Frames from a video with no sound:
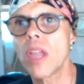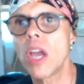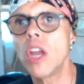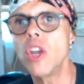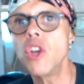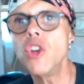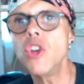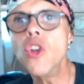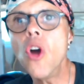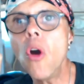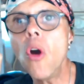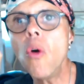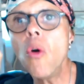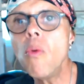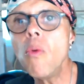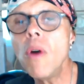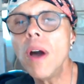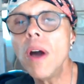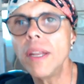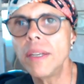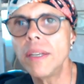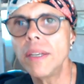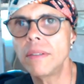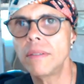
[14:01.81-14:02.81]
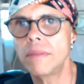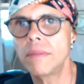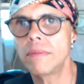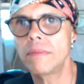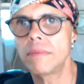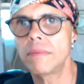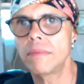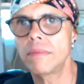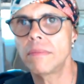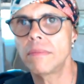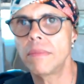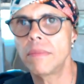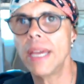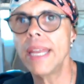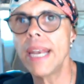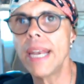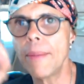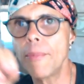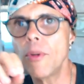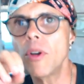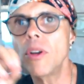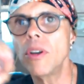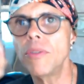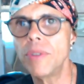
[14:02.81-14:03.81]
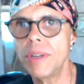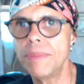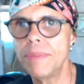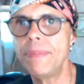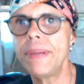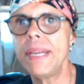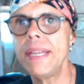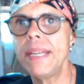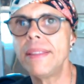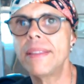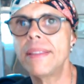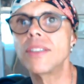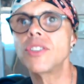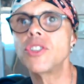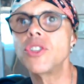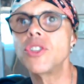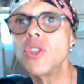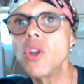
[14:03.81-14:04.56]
No one, and I'm going to repeat this,